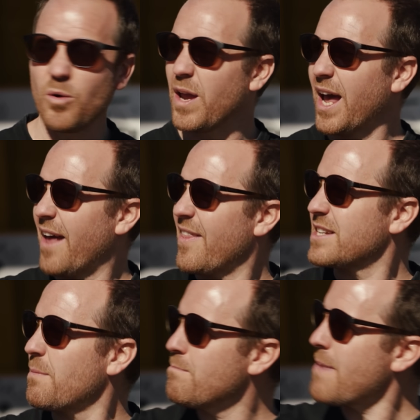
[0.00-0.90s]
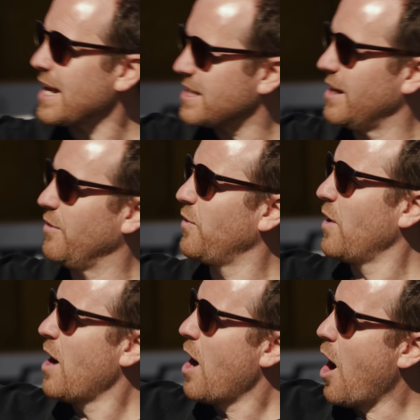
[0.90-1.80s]
Oh yeah, and there's a massive
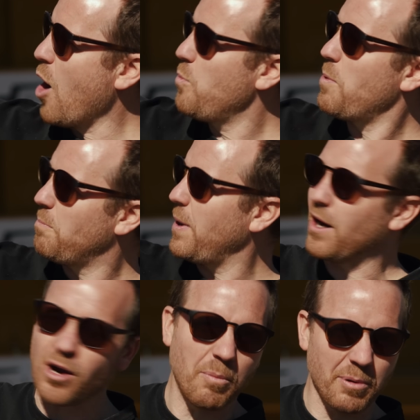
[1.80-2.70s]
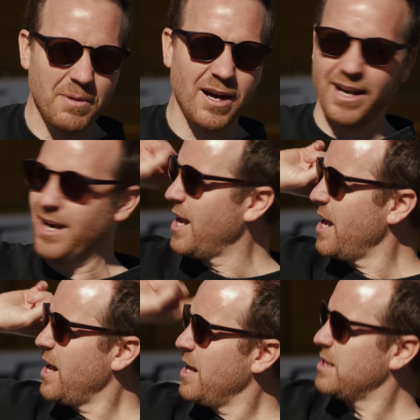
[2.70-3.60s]
open pit copper mine
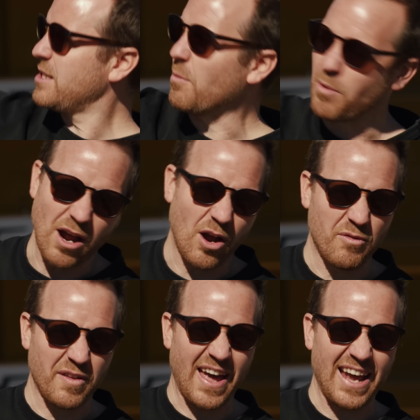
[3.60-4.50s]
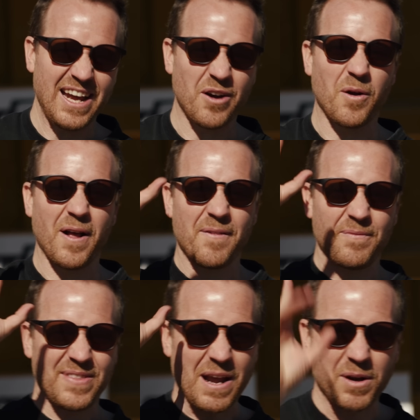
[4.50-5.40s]
somewhere over that hill.
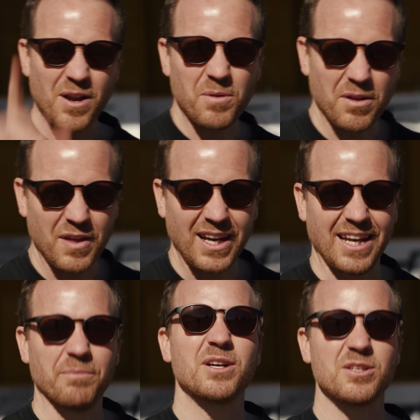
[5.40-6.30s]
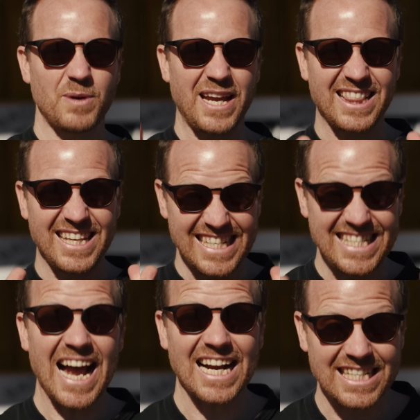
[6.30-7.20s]
Now I know what you're thinking, because we had the
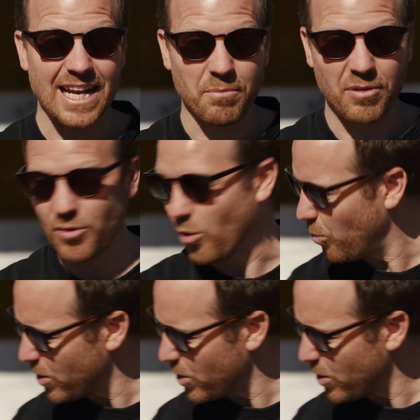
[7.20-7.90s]
exact same thought.